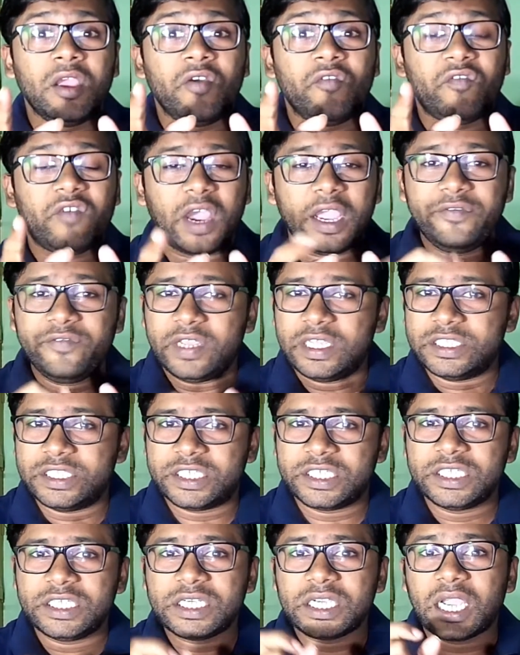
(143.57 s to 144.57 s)

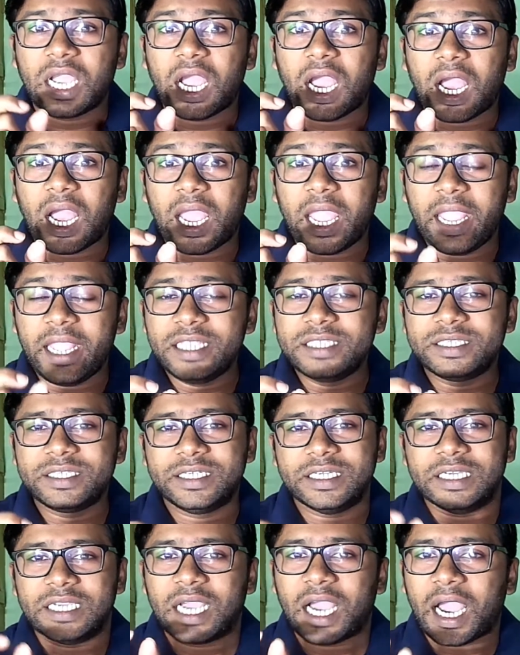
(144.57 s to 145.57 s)
5-inch
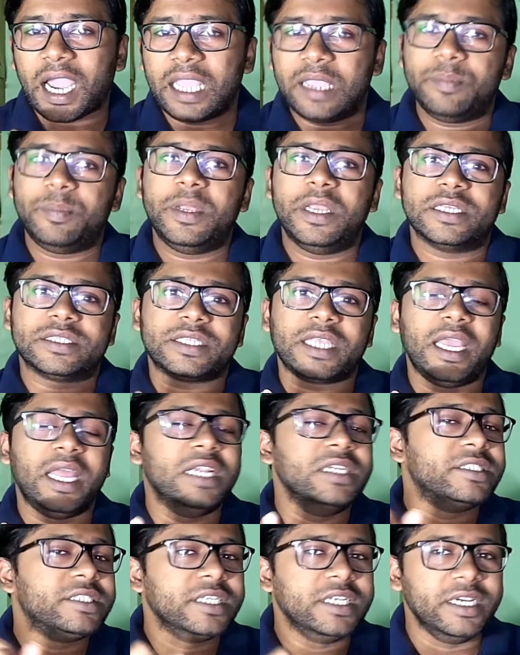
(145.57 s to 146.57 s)
HD IPS
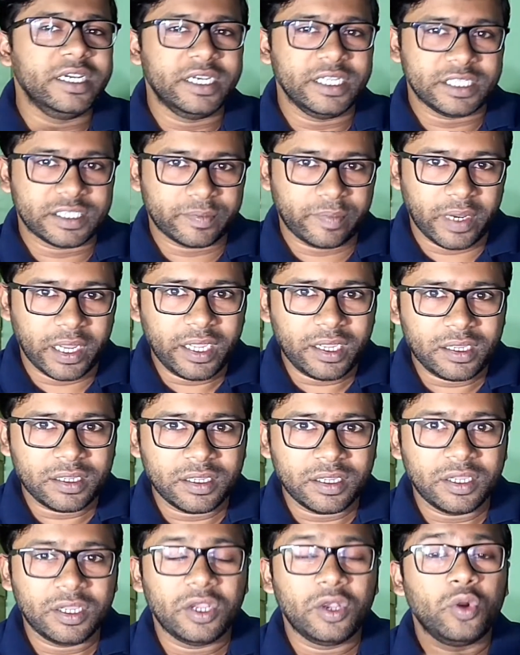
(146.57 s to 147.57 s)
LCD display
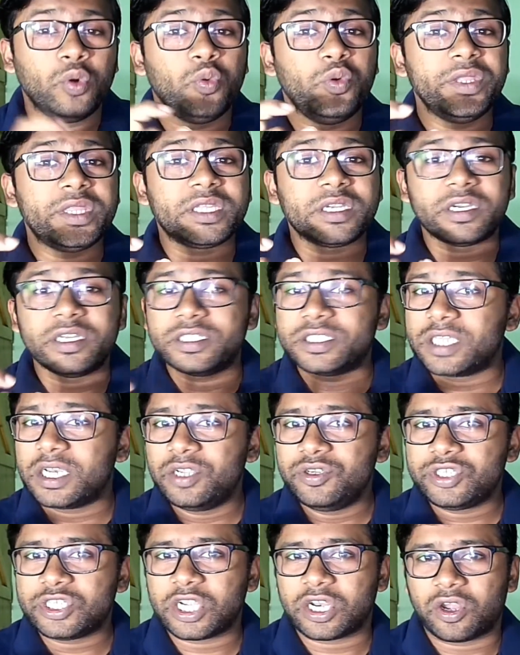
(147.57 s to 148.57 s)
with
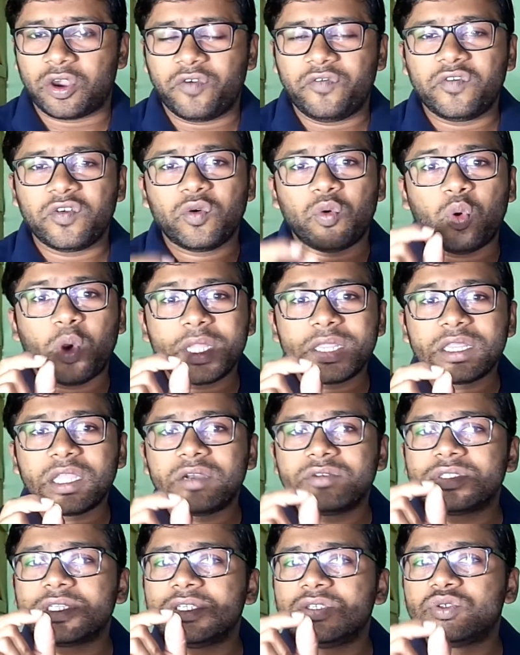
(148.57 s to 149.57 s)
resolution of
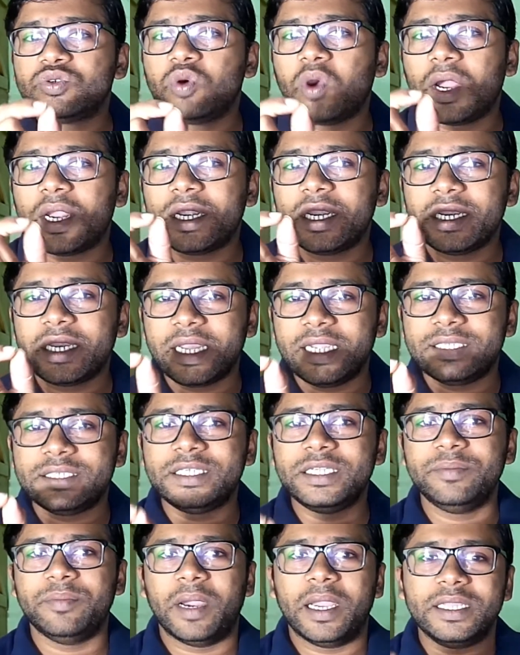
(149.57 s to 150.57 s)

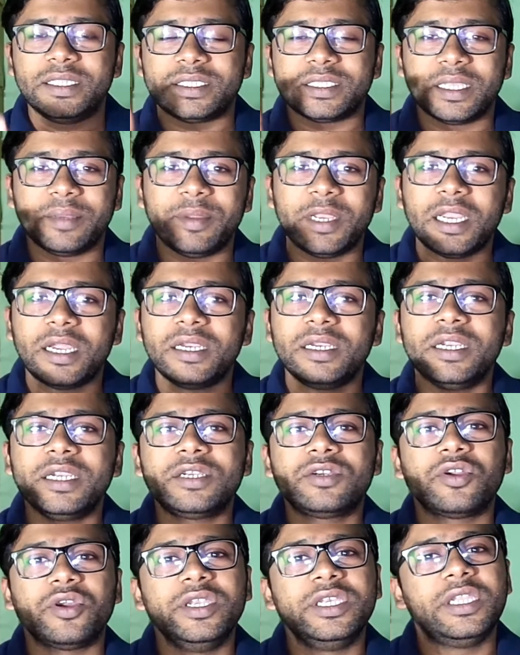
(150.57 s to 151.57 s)
1280 by
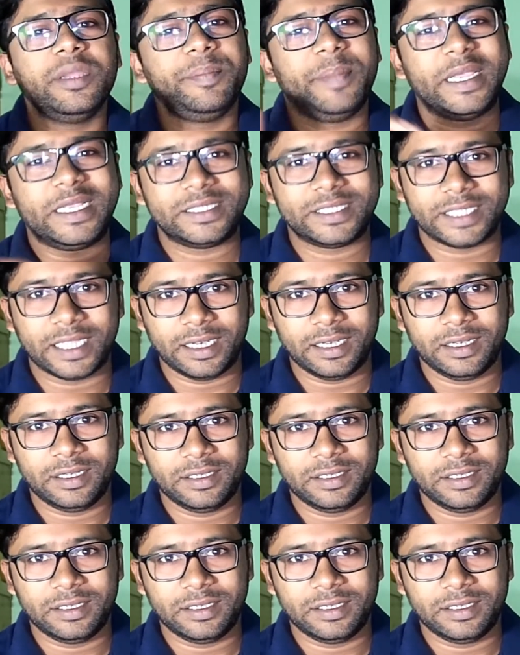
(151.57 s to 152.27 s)
720 pixel.